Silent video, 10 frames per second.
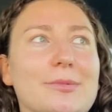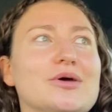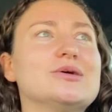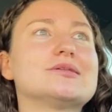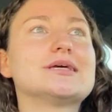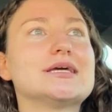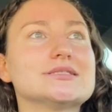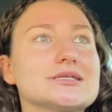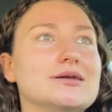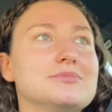out here thinking
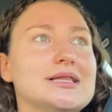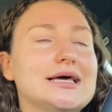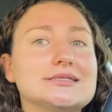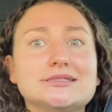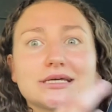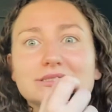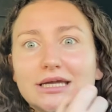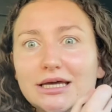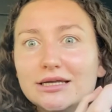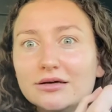it's gonna be like
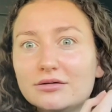16.